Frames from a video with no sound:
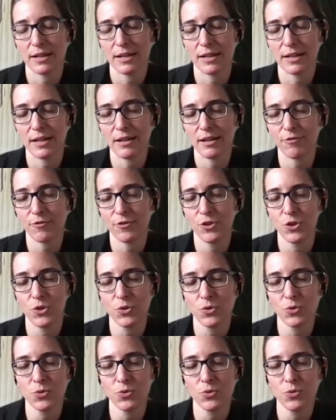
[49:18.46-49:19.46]
if
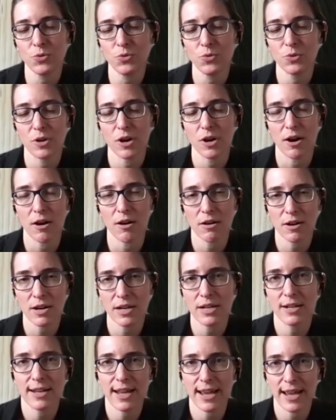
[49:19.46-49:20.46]
you are
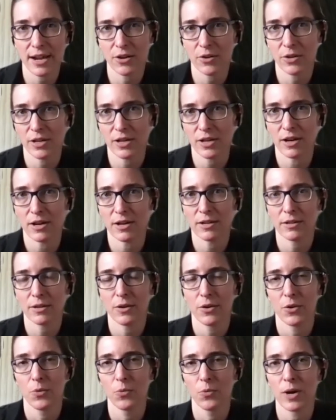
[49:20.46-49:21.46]
in an area
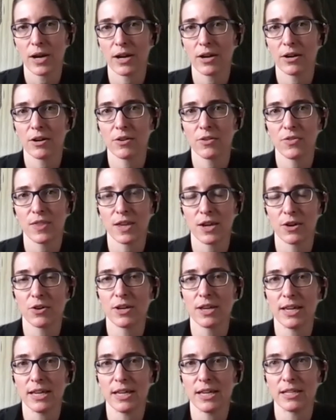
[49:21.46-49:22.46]
where there
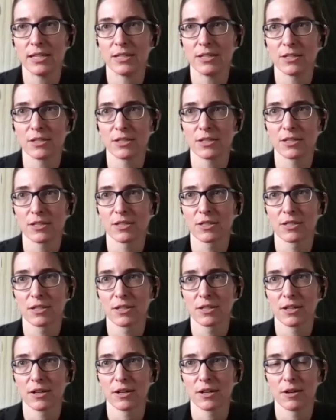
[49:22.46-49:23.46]
is
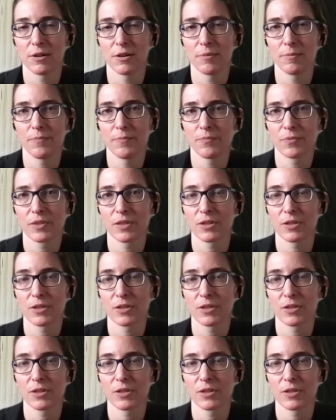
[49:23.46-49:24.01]
um,